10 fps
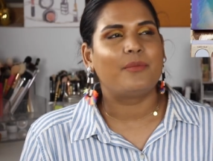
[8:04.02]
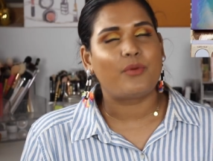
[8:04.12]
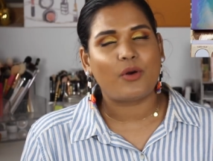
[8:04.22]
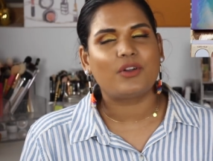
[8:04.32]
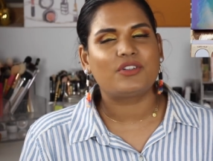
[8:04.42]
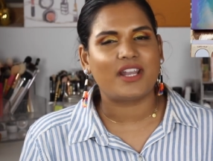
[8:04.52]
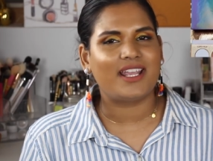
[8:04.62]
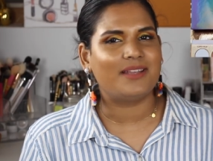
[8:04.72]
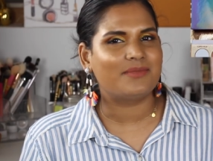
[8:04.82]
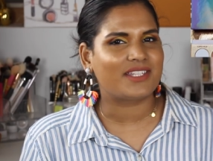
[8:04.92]

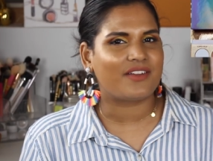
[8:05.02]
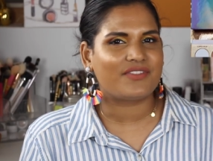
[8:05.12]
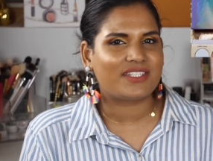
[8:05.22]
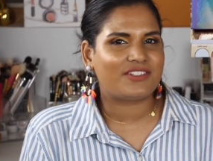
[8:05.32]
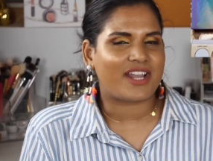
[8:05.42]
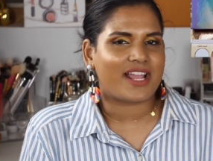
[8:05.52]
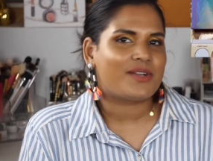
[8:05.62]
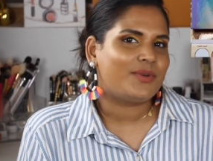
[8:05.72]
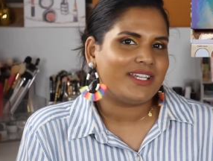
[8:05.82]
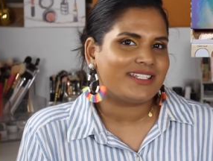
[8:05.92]
portray himself as a
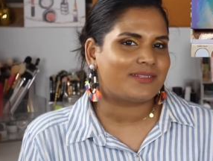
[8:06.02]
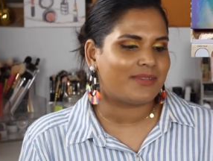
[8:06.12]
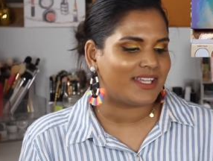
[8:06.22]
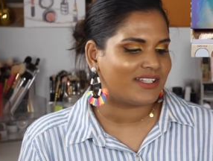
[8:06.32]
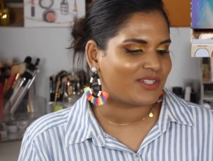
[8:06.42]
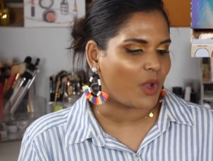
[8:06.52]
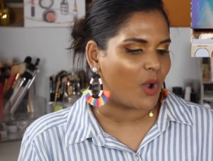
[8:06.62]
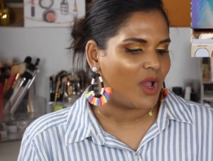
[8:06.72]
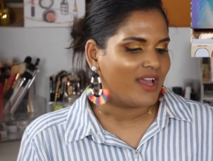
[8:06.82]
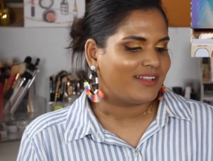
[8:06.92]
drag queen to me.
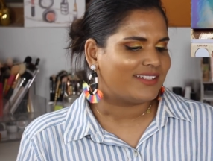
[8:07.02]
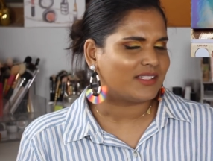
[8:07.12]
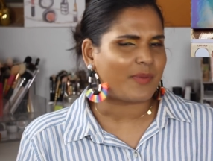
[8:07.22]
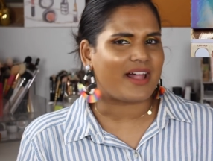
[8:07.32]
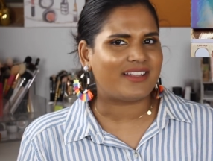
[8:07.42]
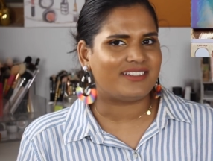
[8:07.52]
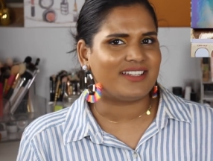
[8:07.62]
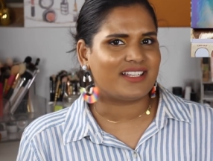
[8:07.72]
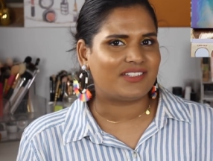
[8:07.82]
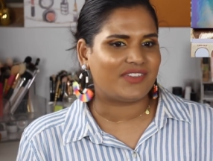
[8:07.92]
So this palette
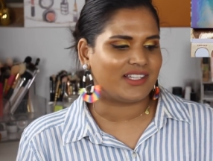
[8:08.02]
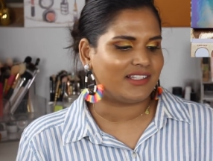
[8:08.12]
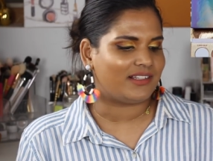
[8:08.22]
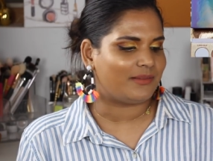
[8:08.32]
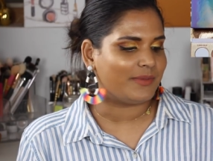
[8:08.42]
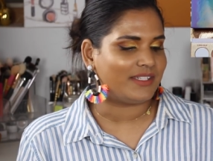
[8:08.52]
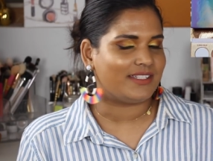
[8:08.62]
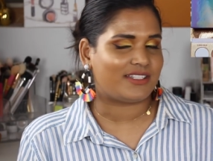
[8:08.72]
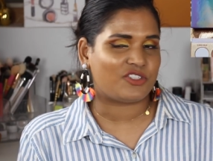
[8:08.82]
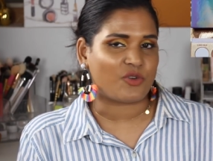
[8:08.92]
does feel a little bit
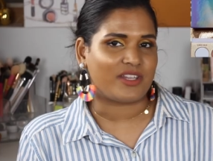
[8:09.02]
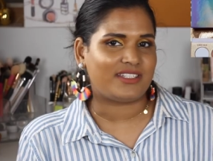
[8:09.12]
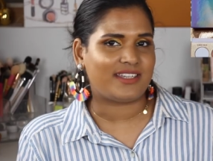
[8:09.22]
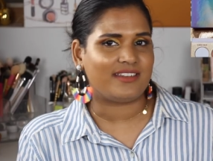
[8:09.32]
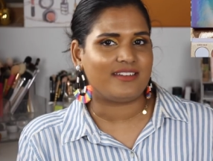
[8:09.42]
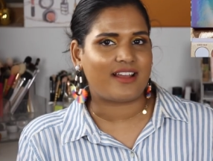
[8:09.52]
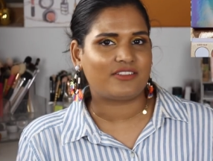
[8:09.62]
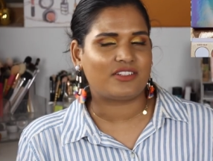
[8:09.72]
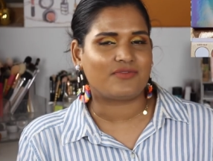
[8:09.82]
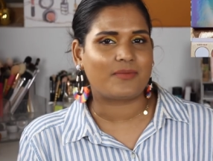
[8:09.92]
disjointed,
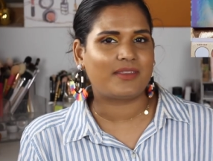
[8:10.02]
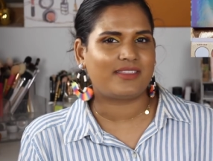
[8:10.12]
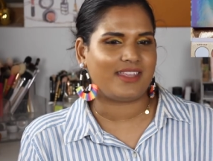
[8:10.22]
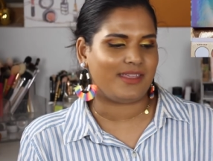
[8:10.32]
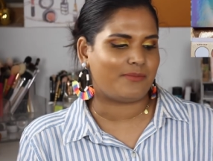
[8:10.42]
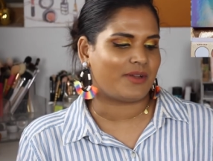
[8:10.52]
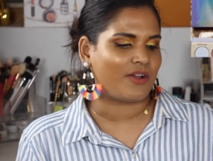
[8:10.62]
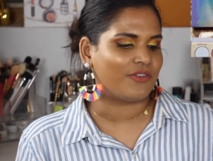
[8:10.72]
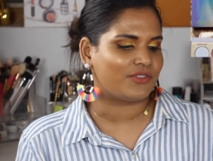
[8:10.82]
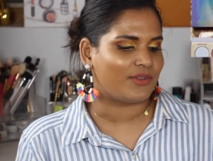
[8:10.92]
not just from the theme, but
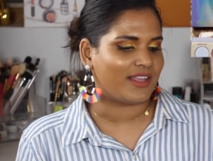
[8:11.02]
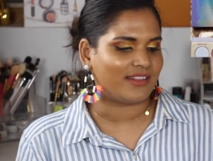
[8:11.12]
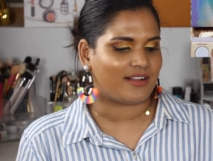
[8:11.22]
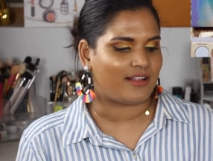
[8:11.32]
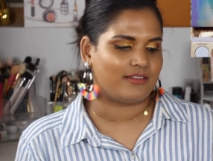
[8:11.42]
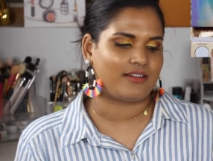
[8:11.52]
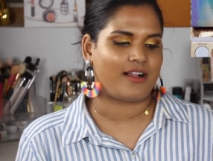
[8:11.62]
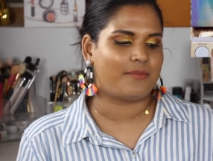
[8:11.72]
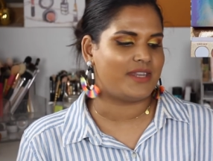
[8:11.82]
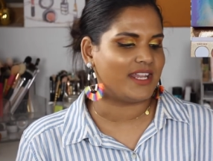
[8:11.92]
also like the color
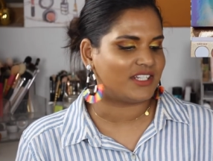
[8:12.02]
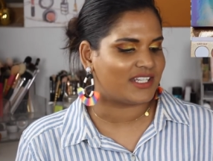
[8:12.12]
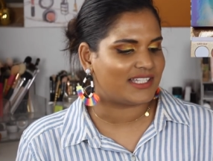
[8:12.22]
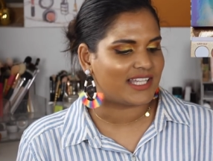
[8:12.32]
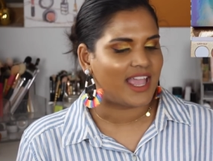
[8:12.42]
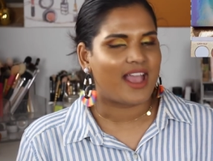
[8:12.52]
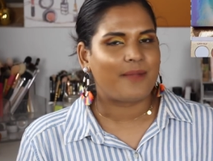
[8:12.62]
combinations.